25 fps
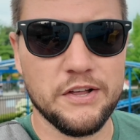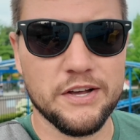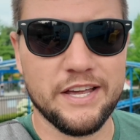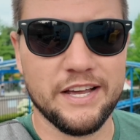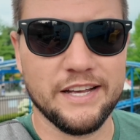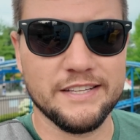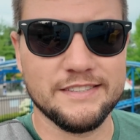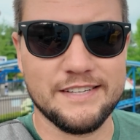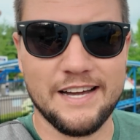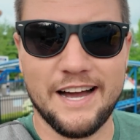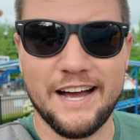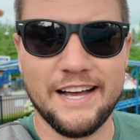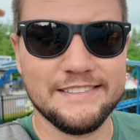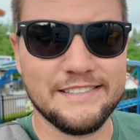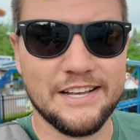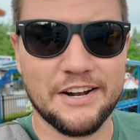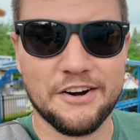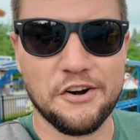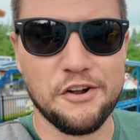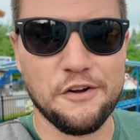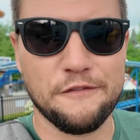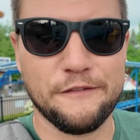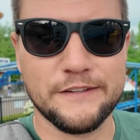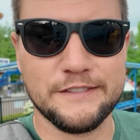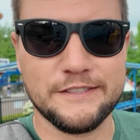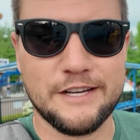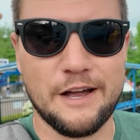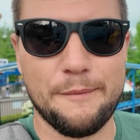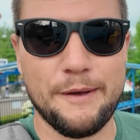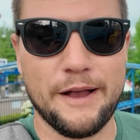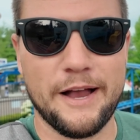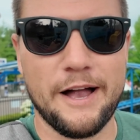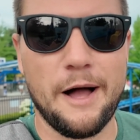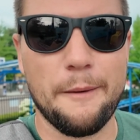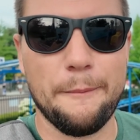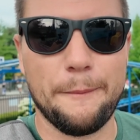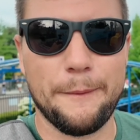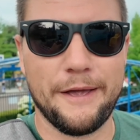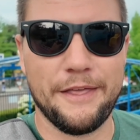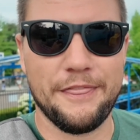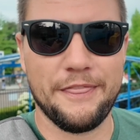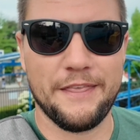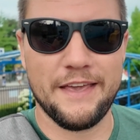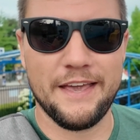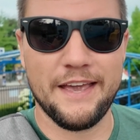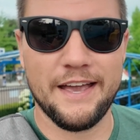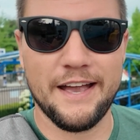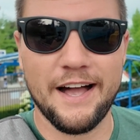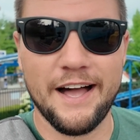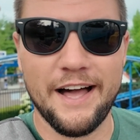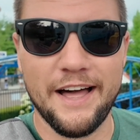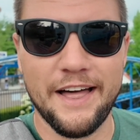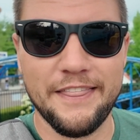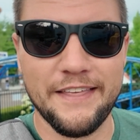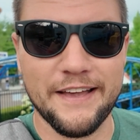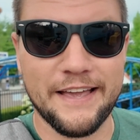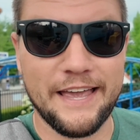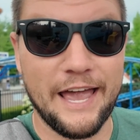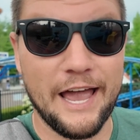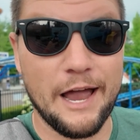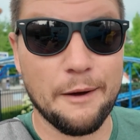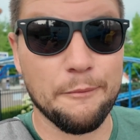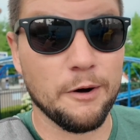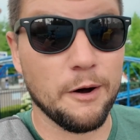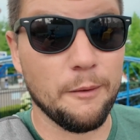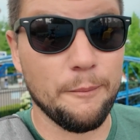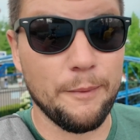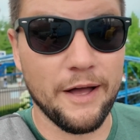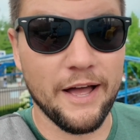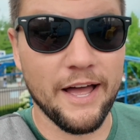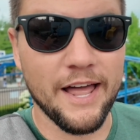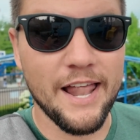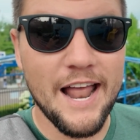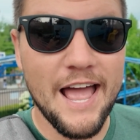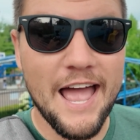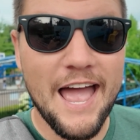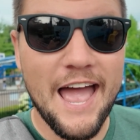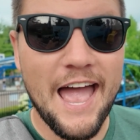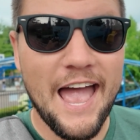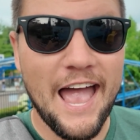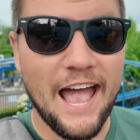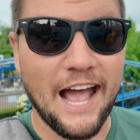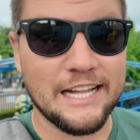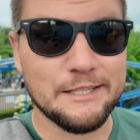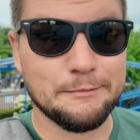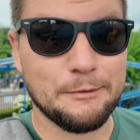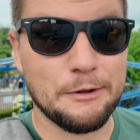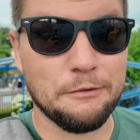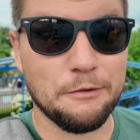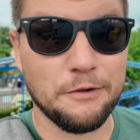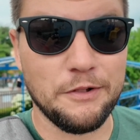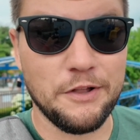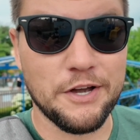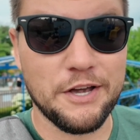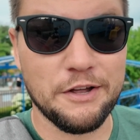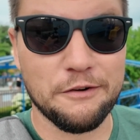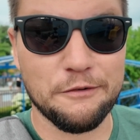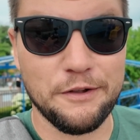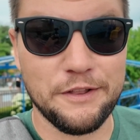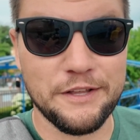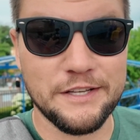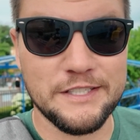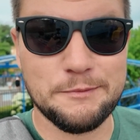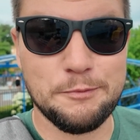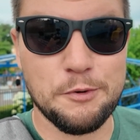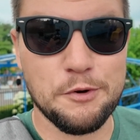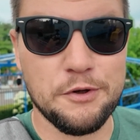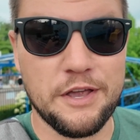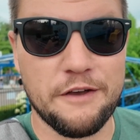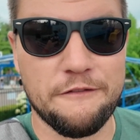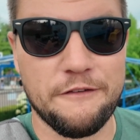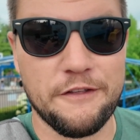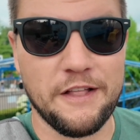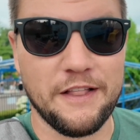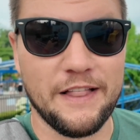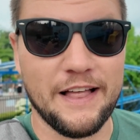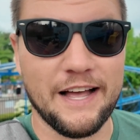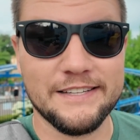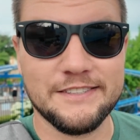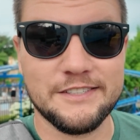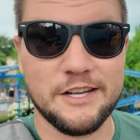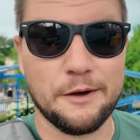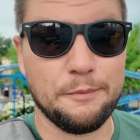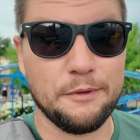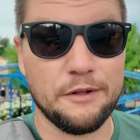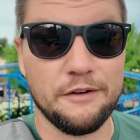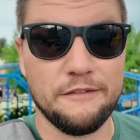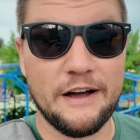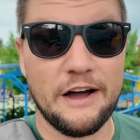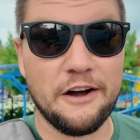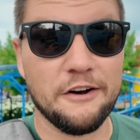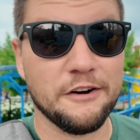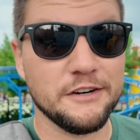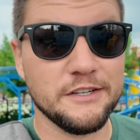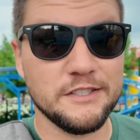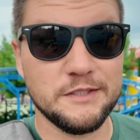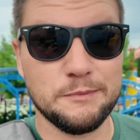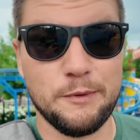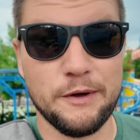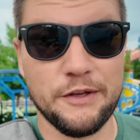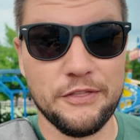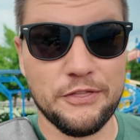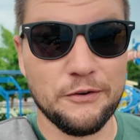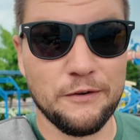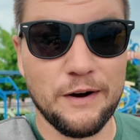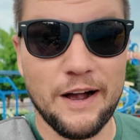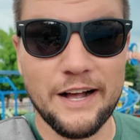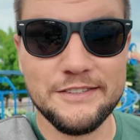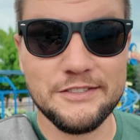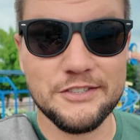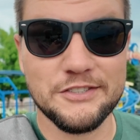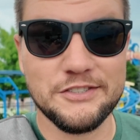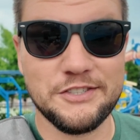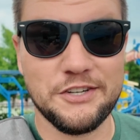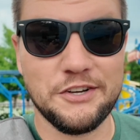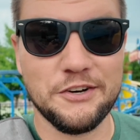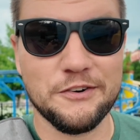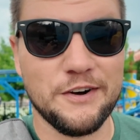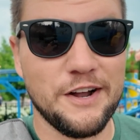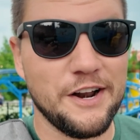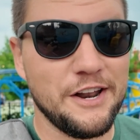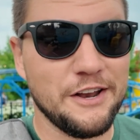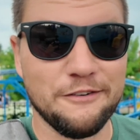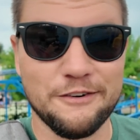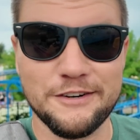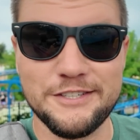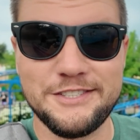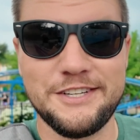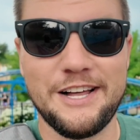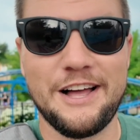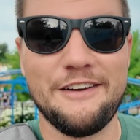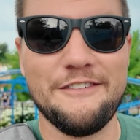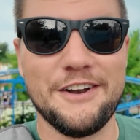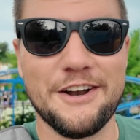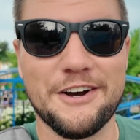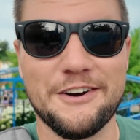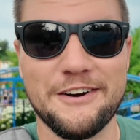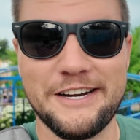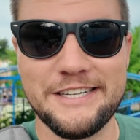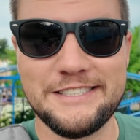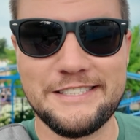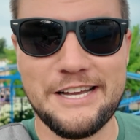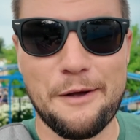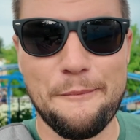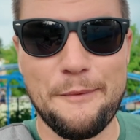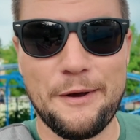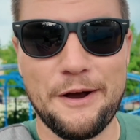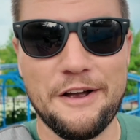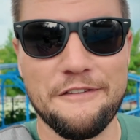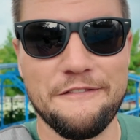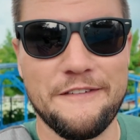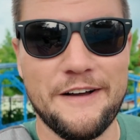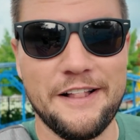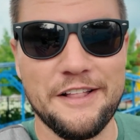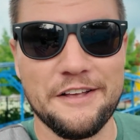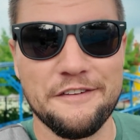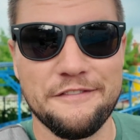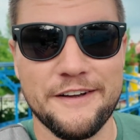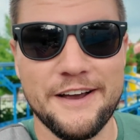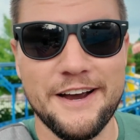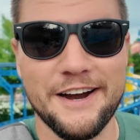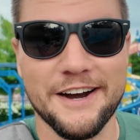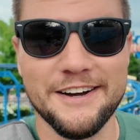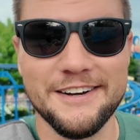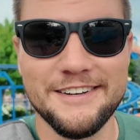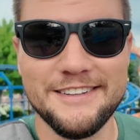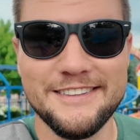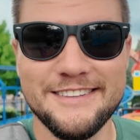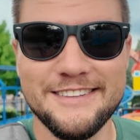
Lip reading: looking skies. I don't know if it's coming up in the camera, but it's been looking really spooky for the last couple of hours, but the rides are still running. We're still having a great time here at Valleyfair.